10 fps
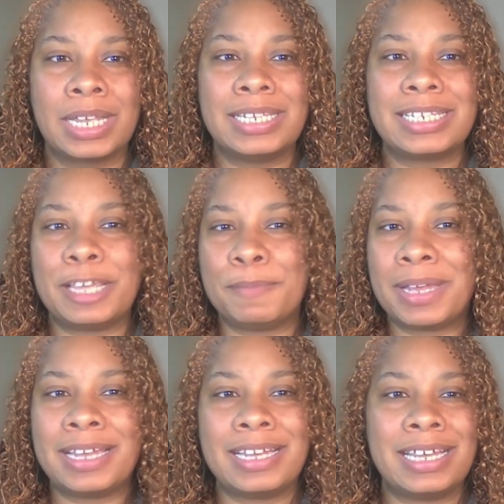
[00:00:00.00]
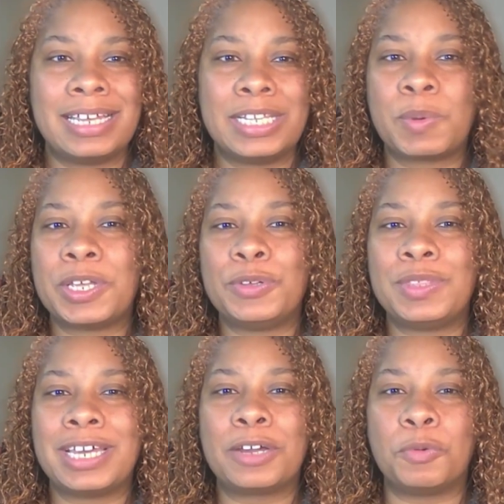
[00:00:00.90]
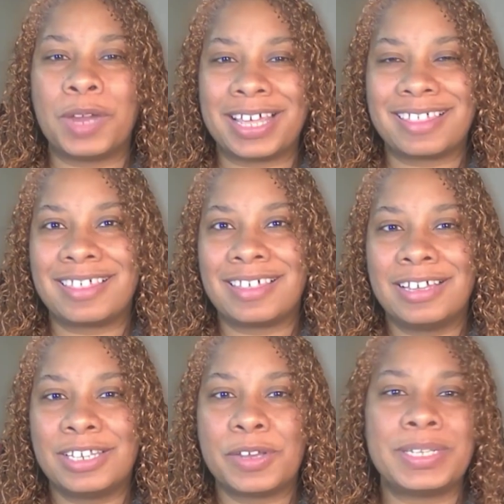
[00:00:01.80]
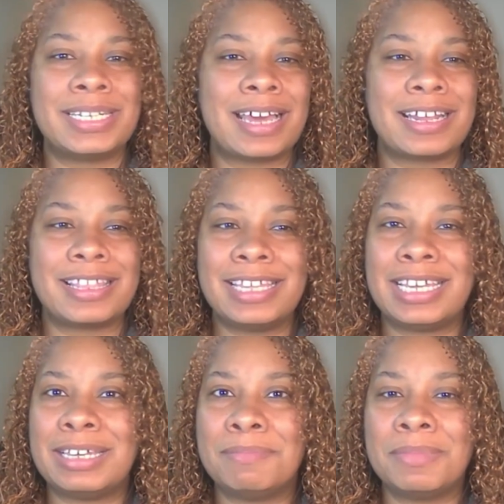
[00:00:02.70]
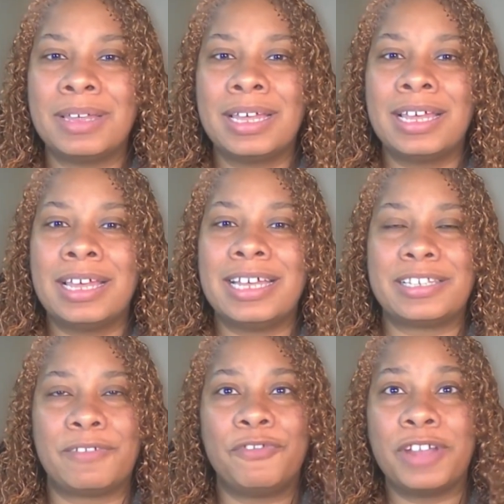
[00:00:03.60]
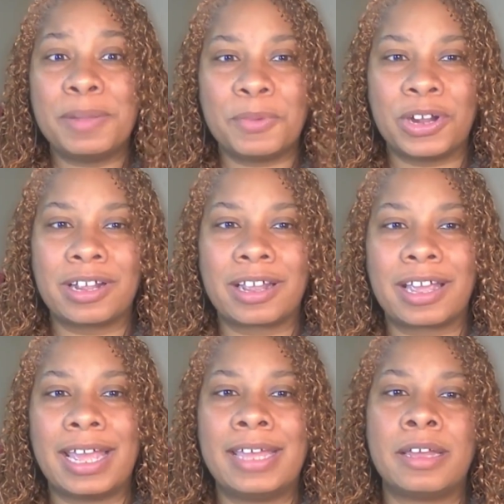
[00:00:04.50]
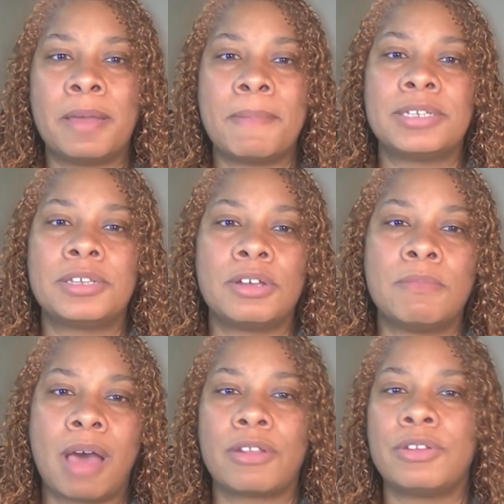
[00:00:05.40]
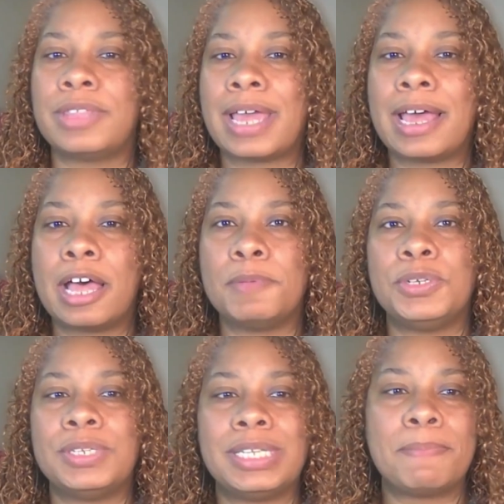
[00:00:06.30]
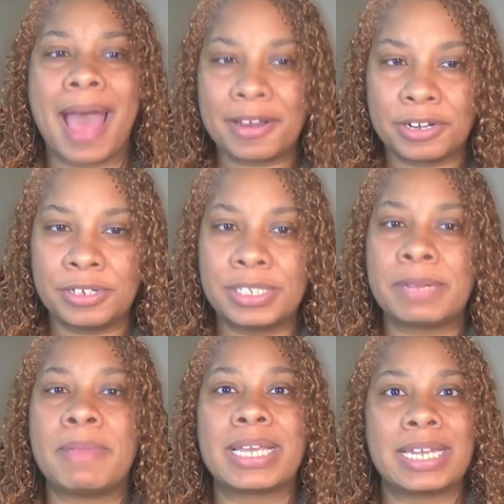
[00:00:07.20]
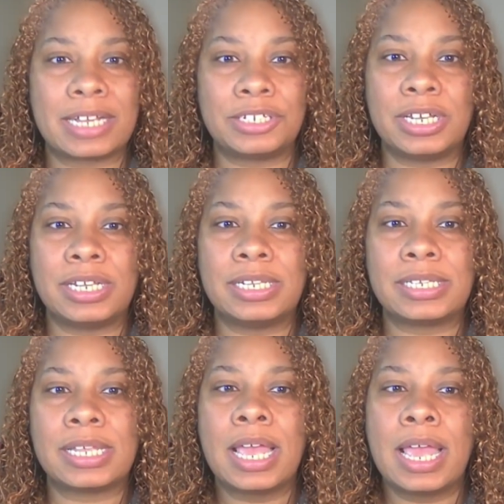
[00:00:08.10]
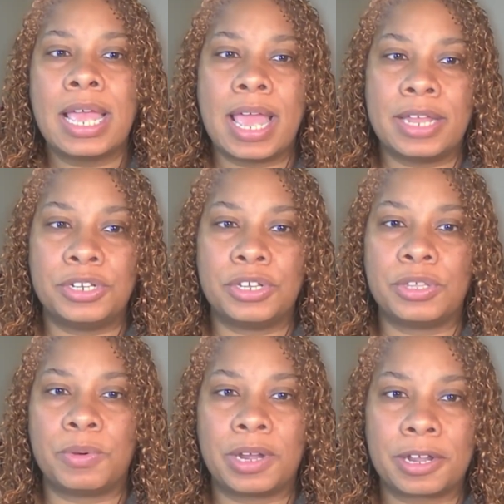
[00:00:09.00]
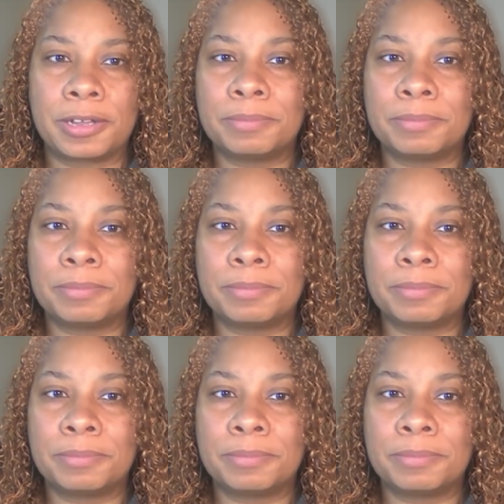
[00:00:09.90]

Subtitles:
Schema is what you think with. So it's not a theme, it's a framework and a mental model that helps you see patterns and make connections and do the work.